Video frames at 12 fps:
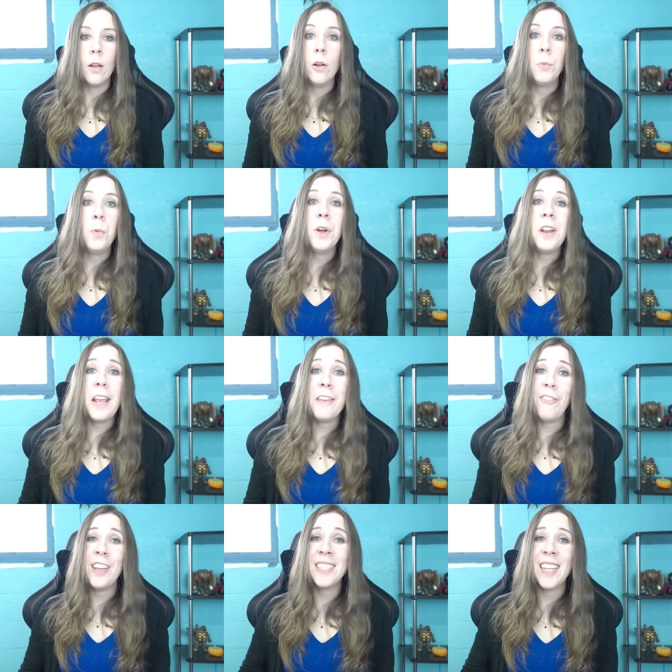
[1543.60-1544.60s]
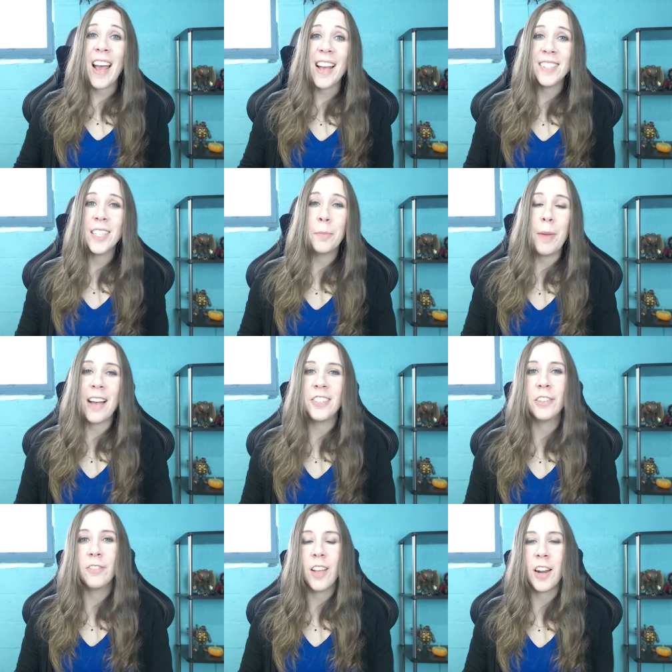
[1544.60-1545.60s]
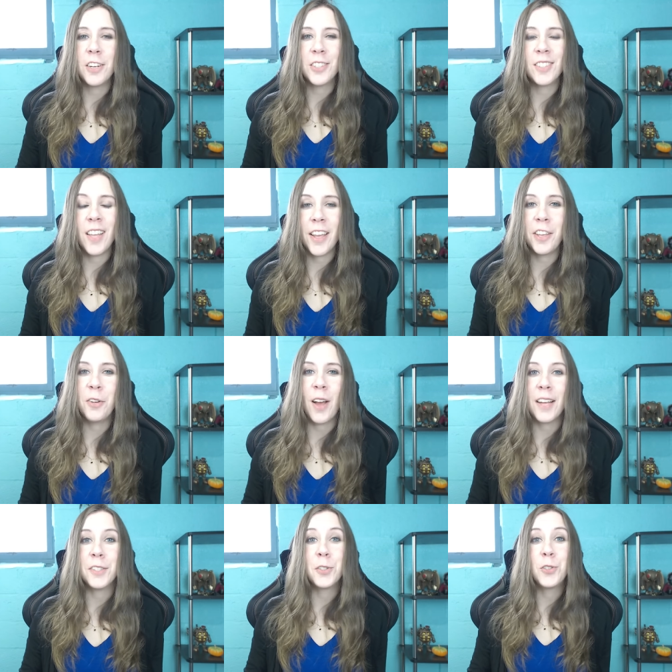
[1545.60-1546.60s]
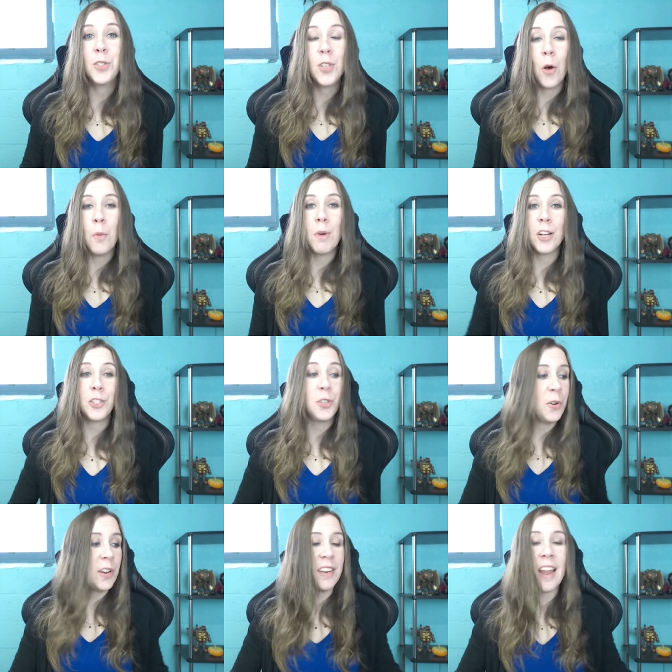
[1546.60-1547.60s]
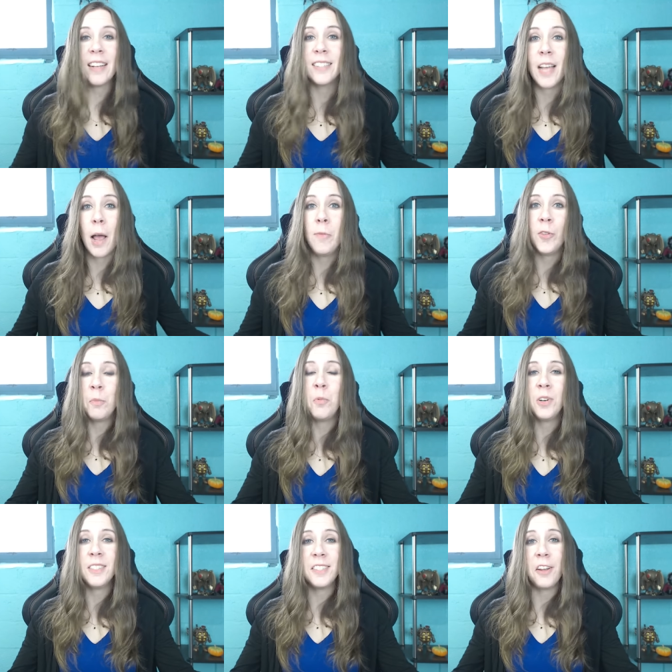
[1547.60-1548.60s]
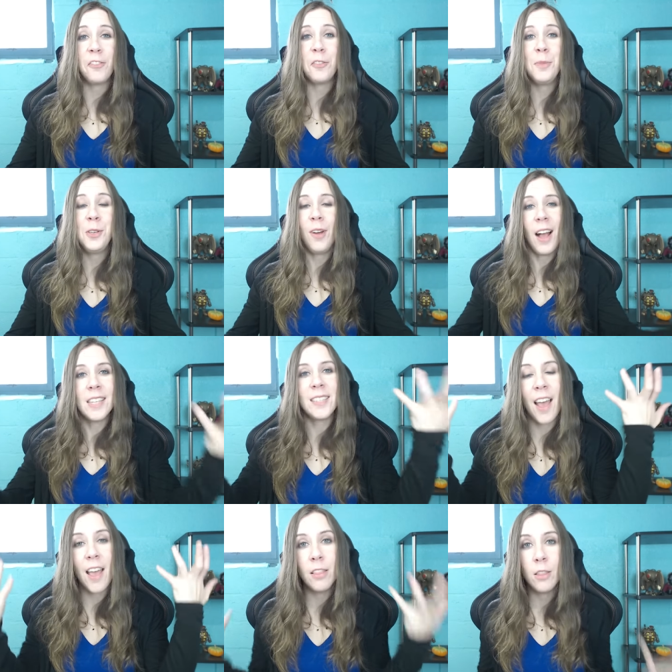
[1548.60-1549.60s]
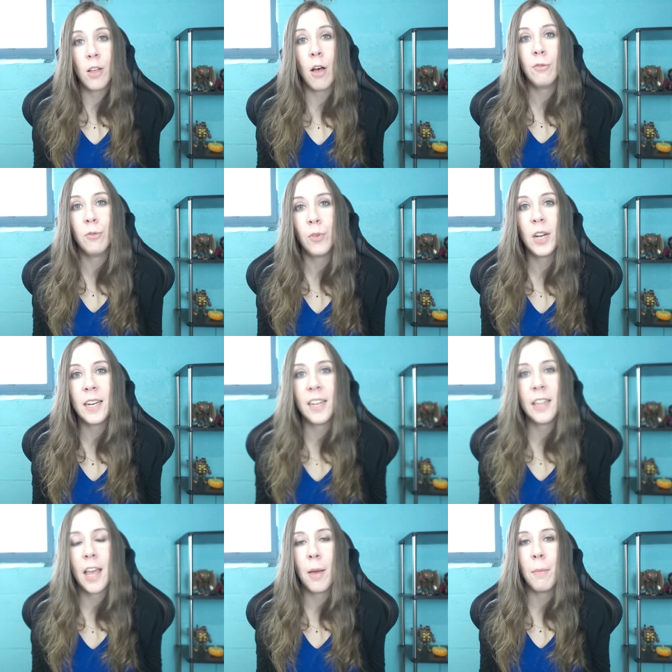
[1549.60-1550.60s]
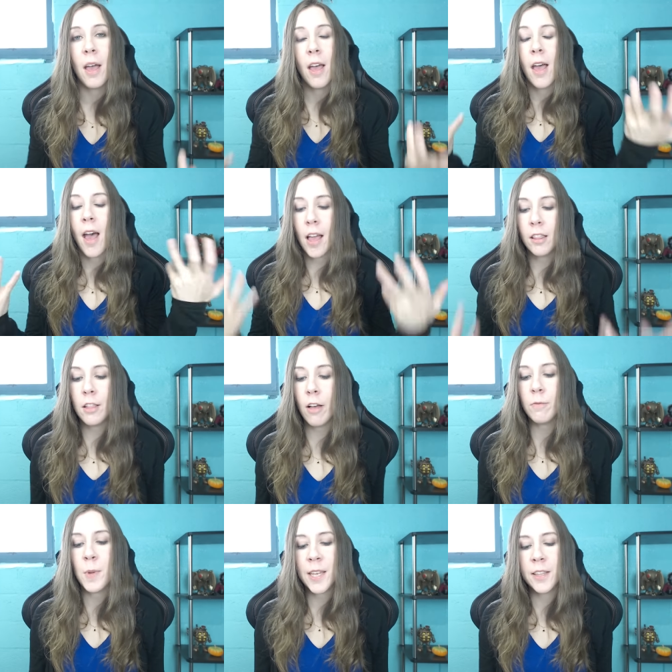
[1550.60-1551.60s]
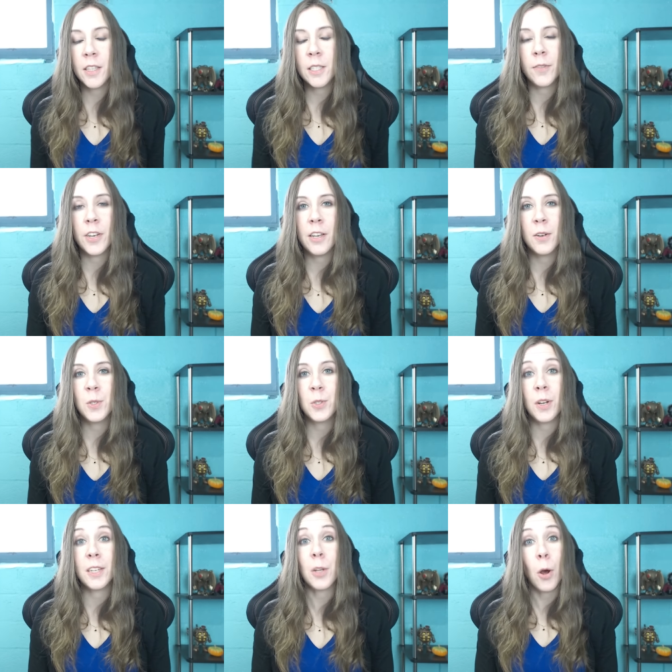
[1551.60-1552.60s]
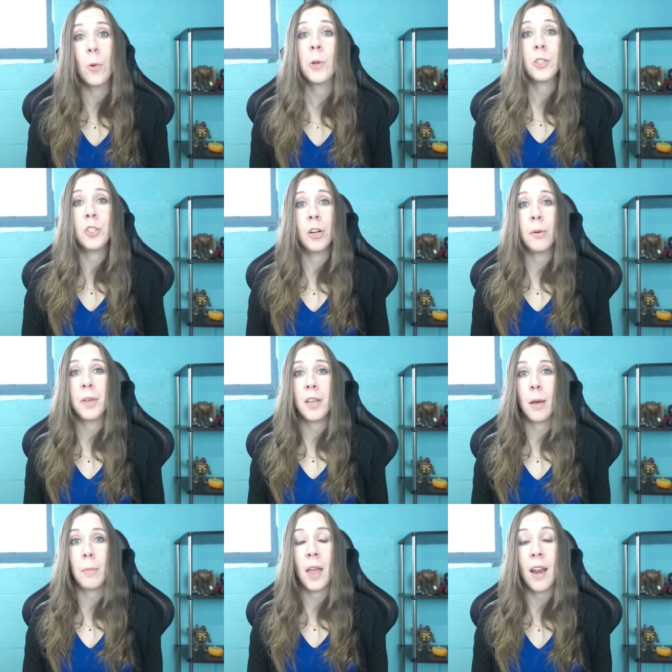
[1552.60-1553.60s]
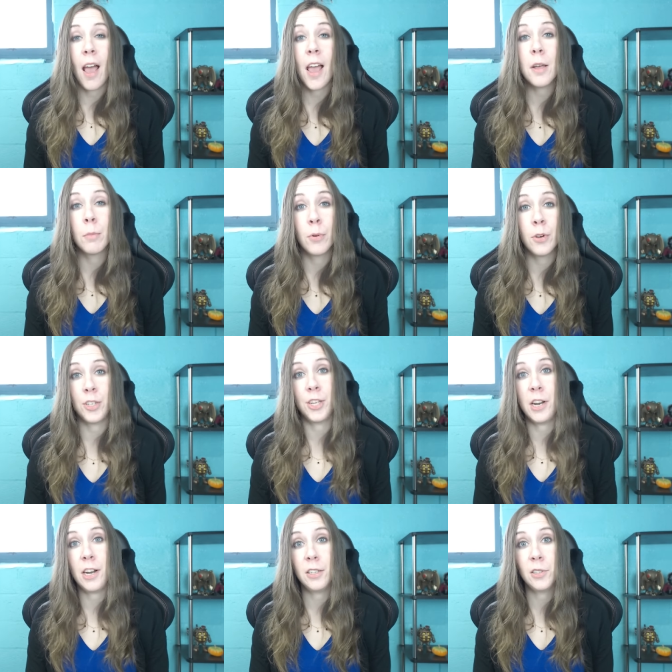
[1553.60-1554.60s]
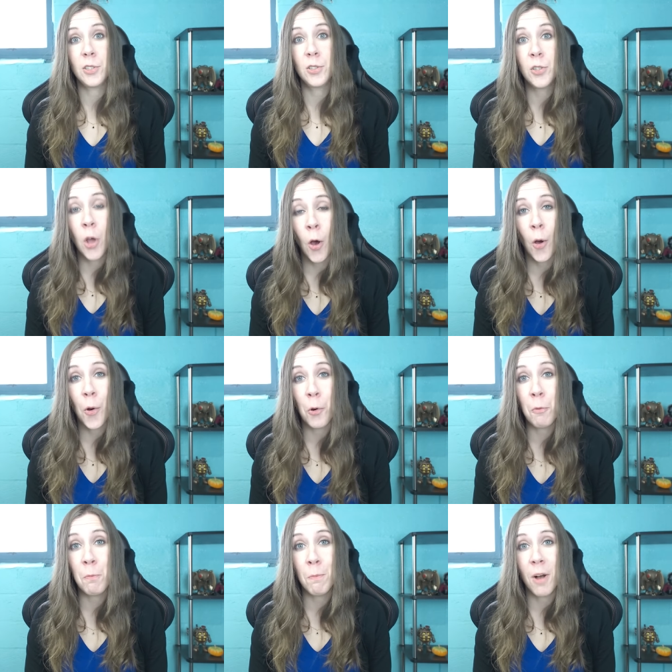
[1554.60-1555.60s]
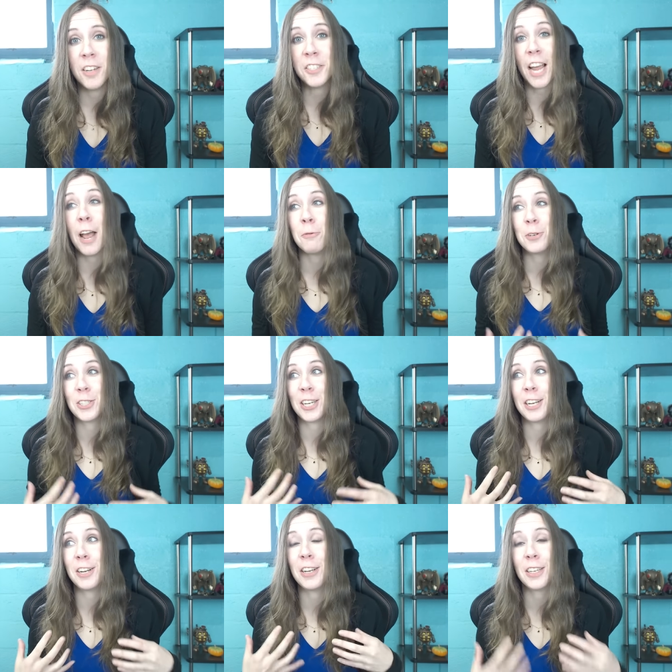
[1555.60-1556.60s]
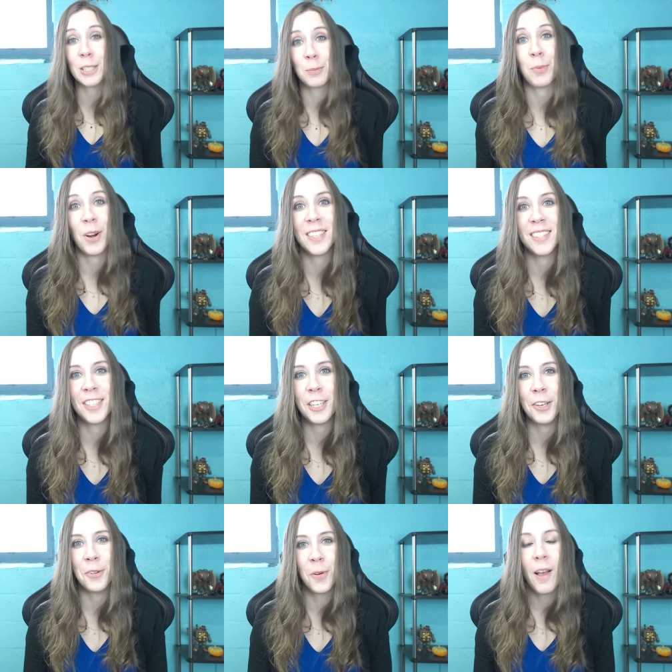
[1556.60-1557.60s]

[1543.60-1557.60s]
What a fantastic batch of letters. Thank you guys so much. Tune in next time for more stuff from you guys. I love reading them. I love making these videos. You guys always cheer me up, and I appreciate it so much. I wish I could express to you